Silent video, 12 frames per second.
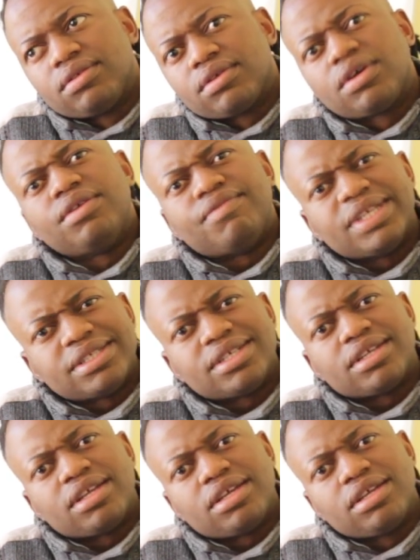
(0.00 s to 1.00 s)

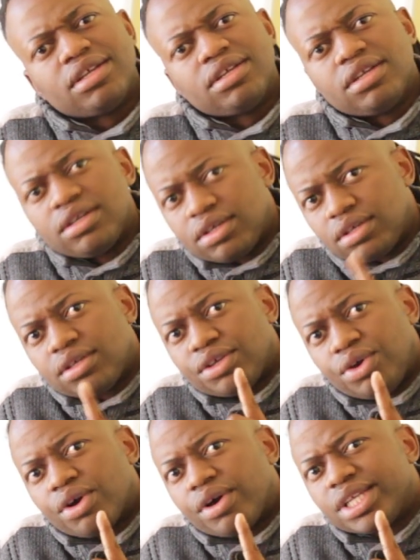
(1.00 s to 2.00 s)
convincingly.
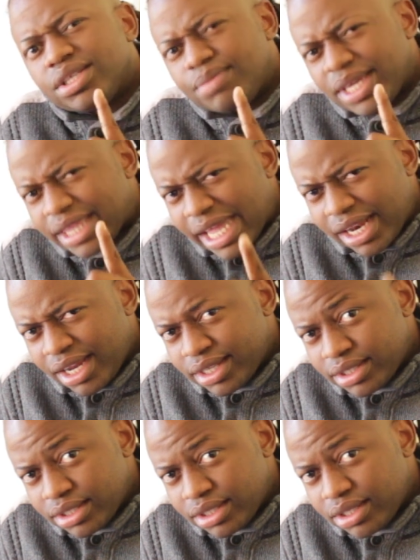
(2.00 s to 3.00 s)
You're going to make that
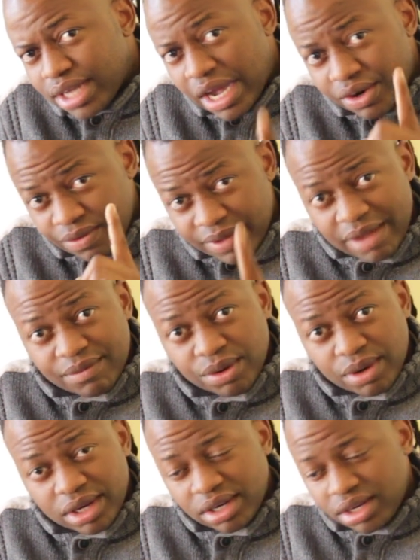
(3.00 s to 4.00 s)
legend out of everyone.